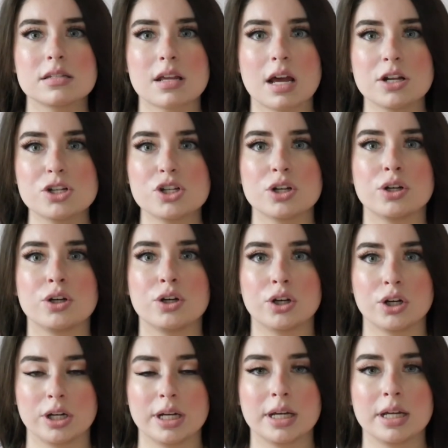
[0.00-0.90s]
such a
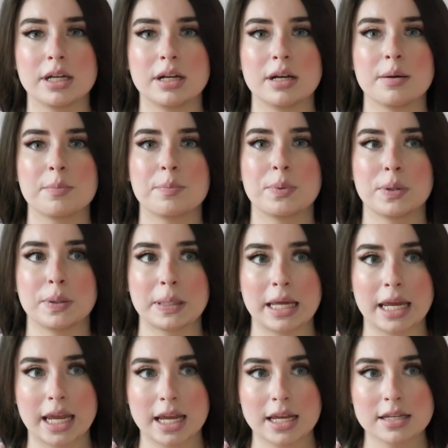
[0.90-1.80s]
good
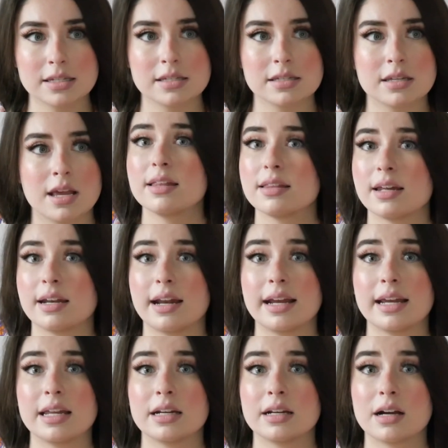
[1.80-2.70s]
place that
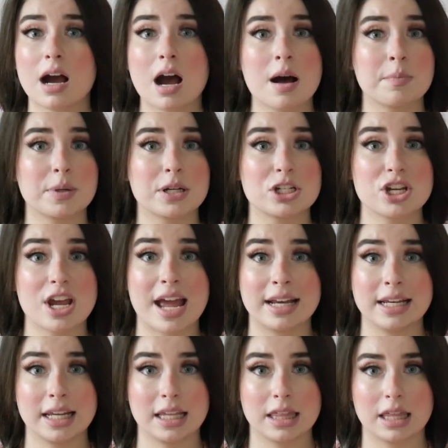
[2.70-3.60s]
I can accomplish
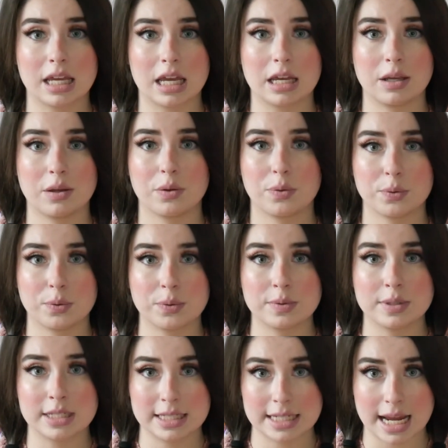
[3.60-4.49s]
anything
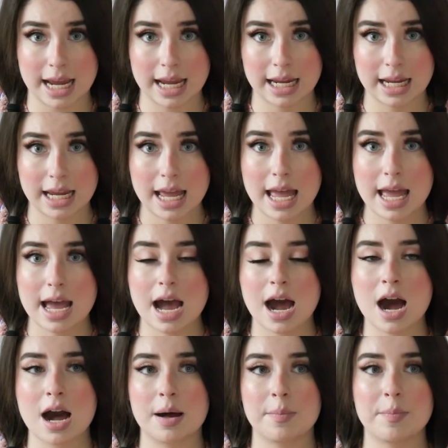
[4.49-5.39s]
through the day.
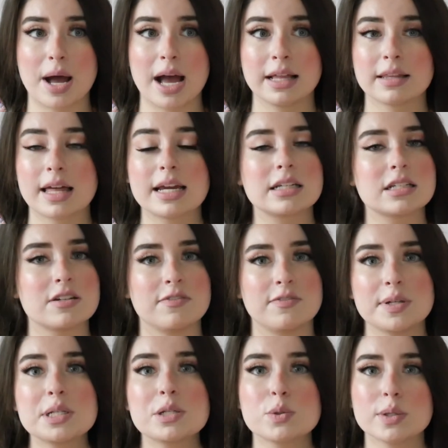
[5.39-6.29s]
I like to
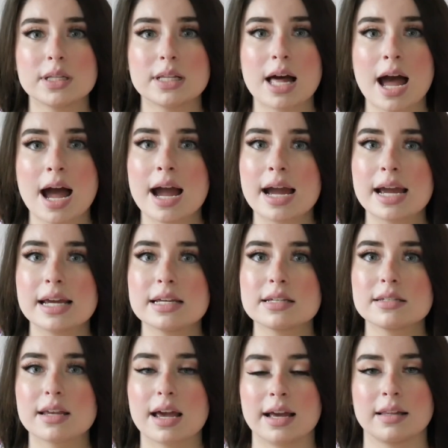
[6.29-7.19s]

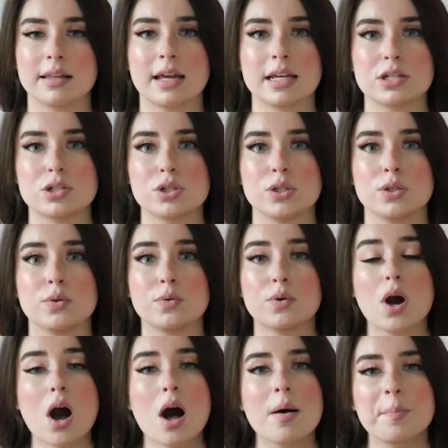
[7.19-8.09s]
visualize, I like to
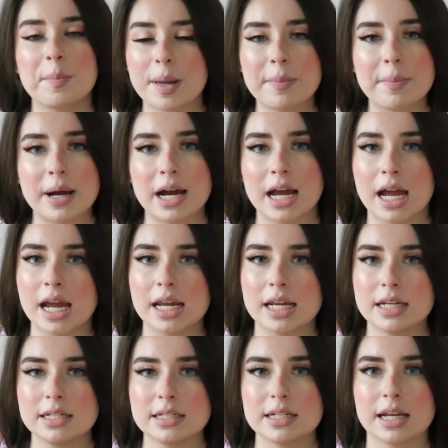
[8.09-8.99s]
calm my
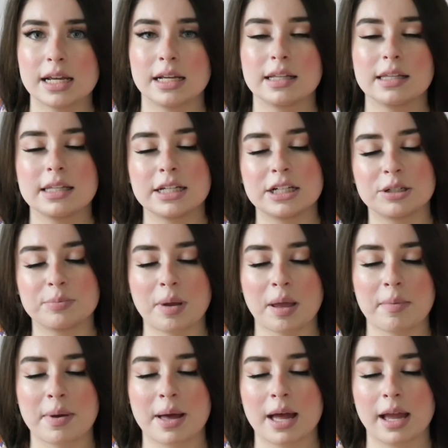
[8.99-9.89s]
mind and clear
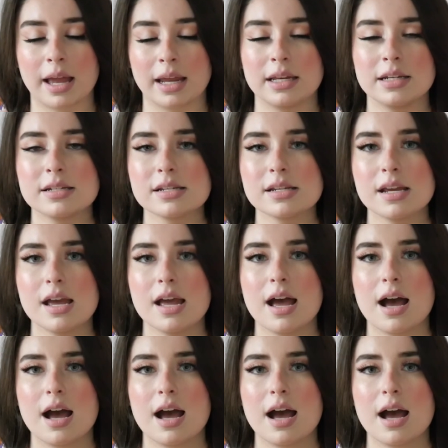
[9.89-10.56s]
my mind,